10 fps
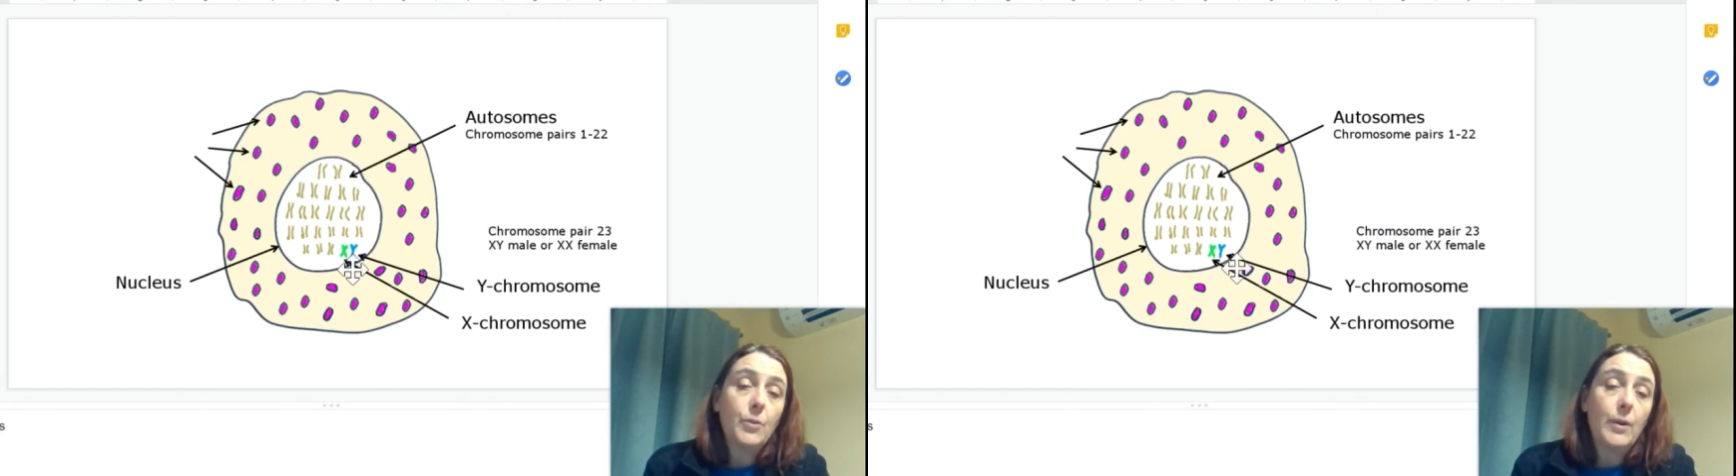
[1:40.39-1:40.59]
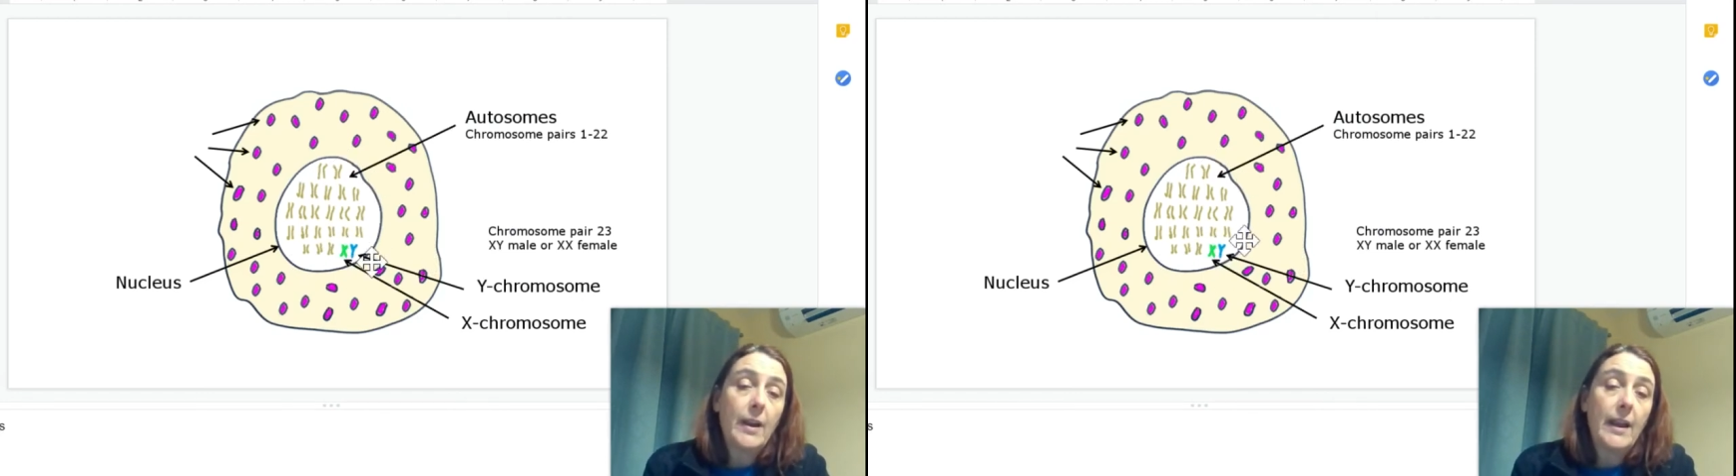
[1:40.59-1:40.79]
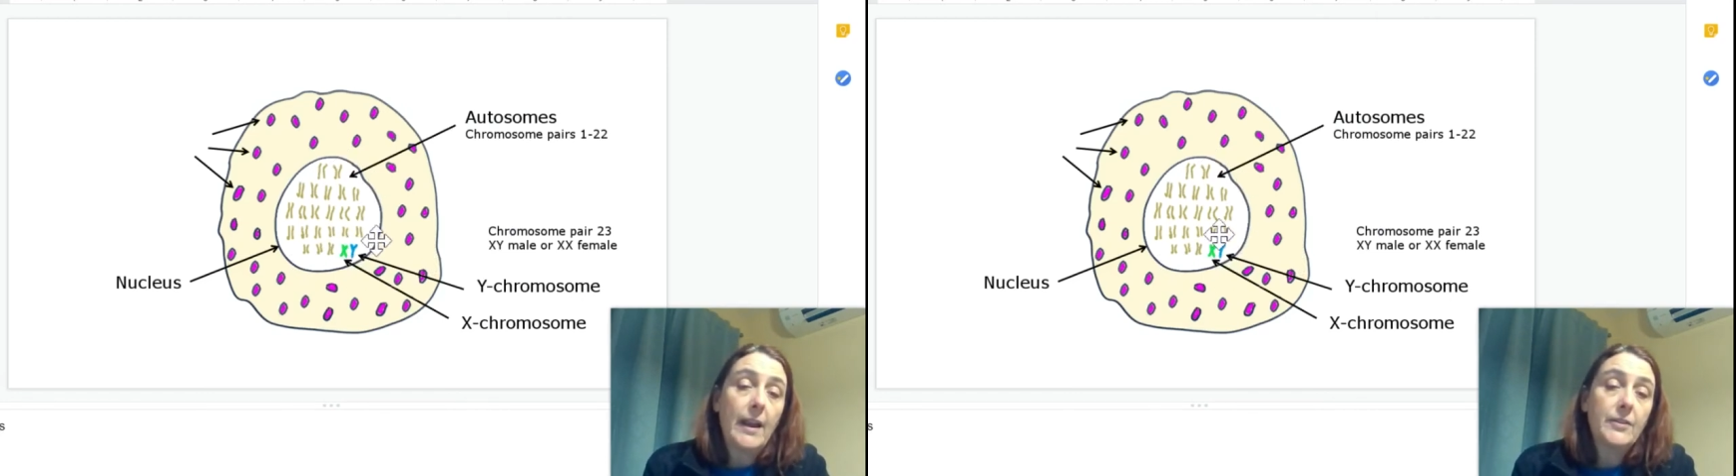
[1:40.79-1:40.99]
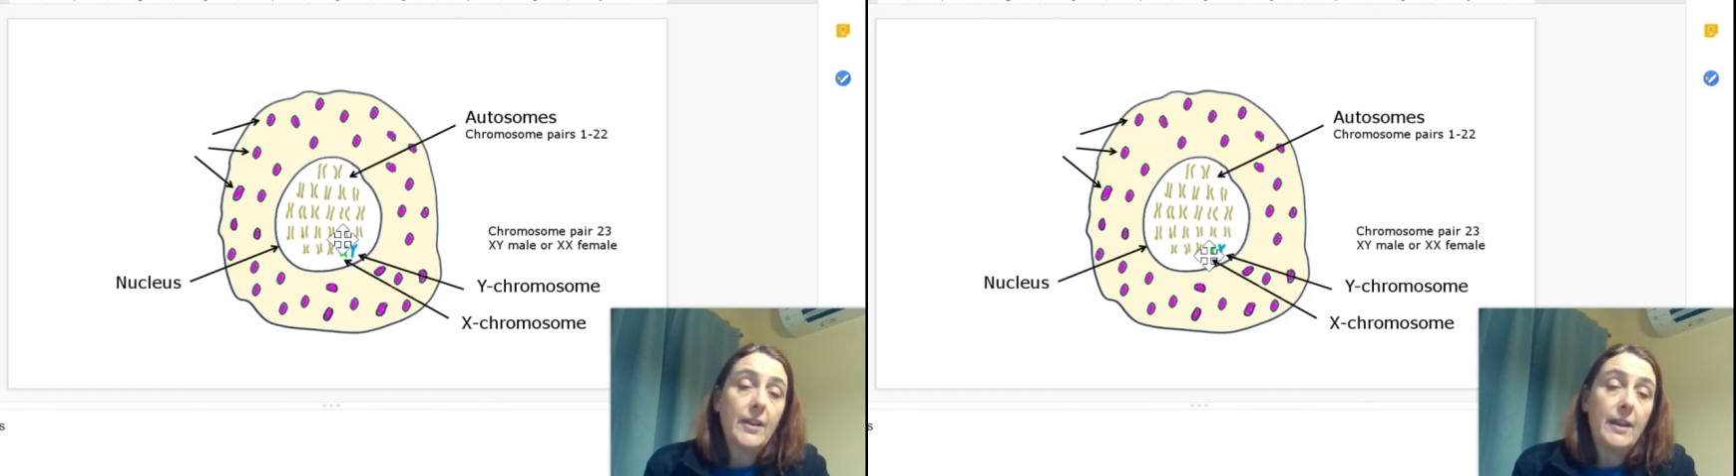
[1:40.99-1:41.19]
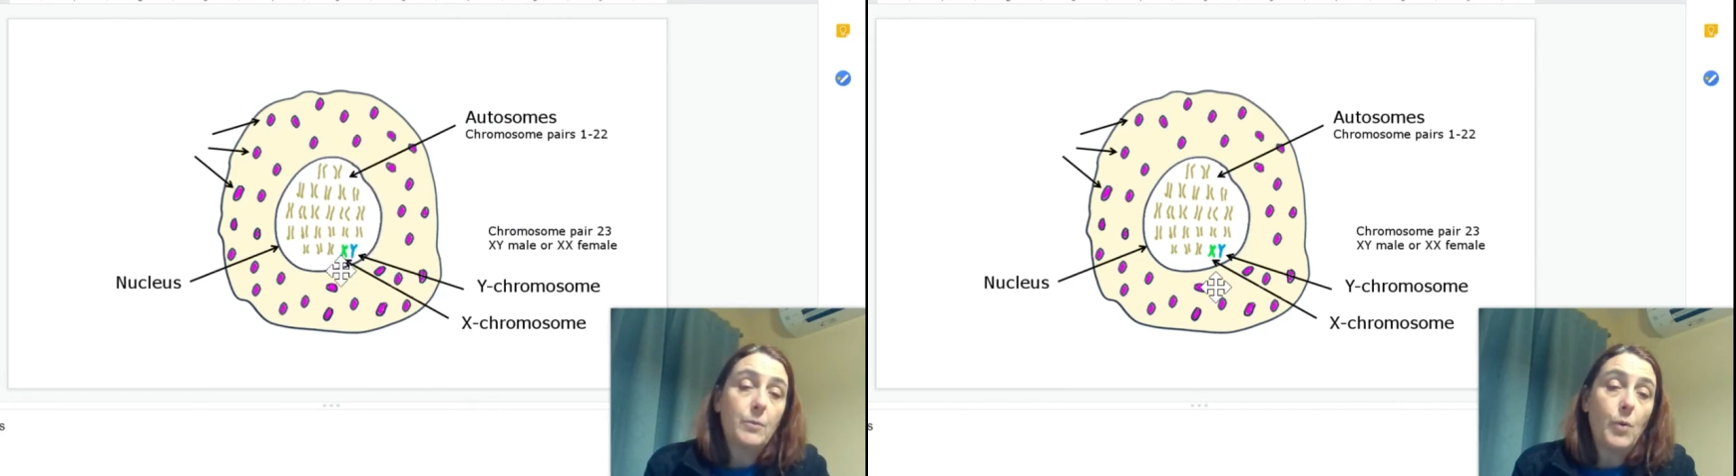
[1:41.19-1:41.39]
or X
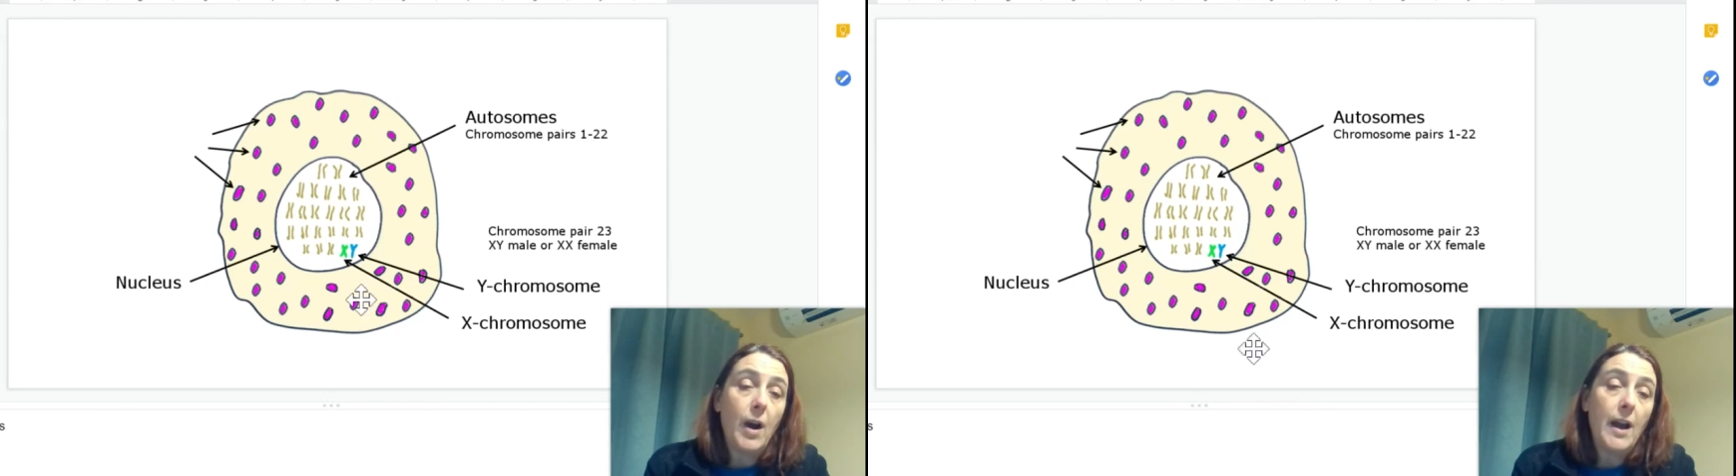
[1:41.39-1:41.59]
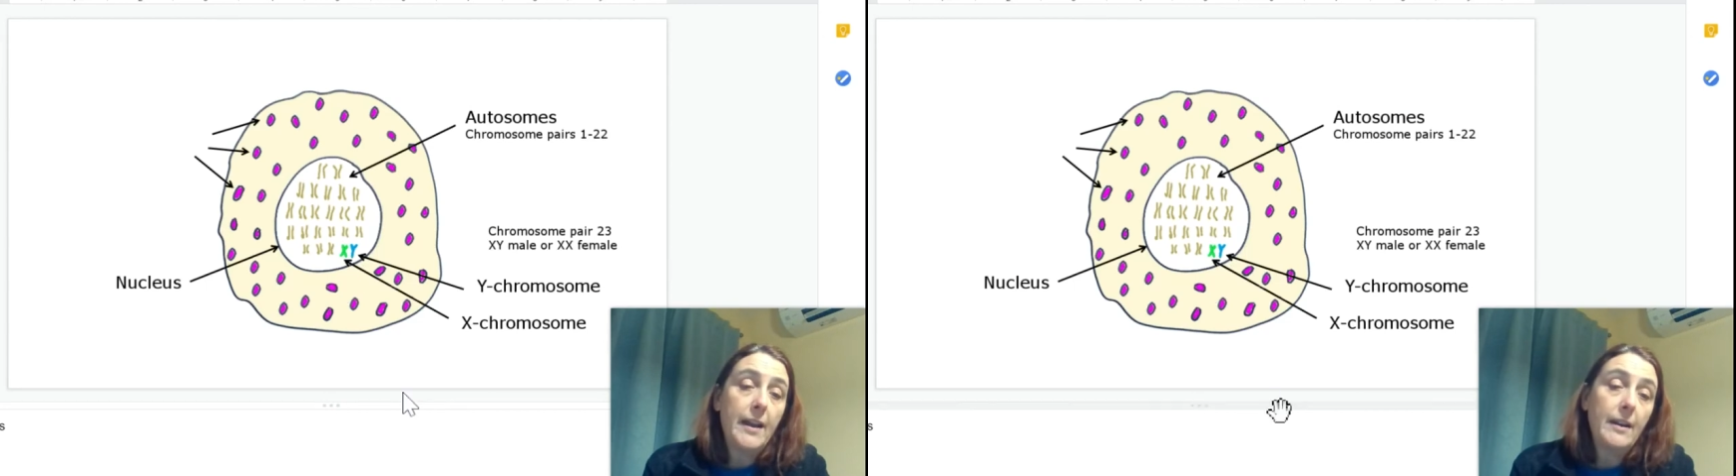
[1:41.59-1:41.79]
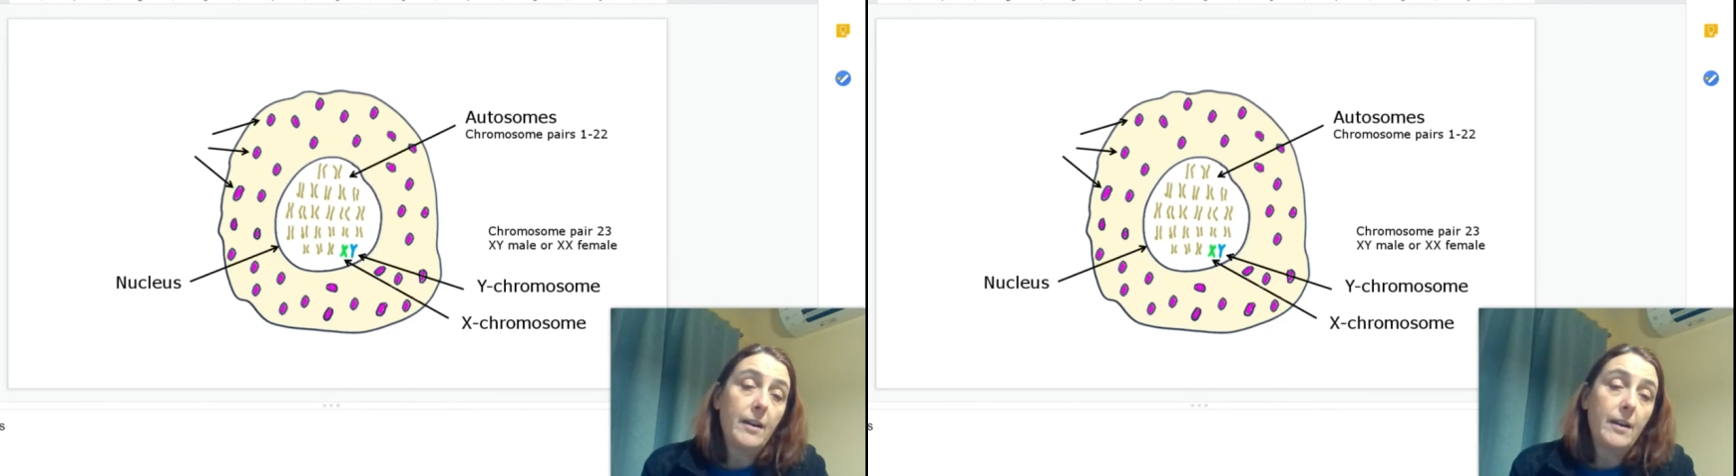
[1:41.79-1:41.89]
and Y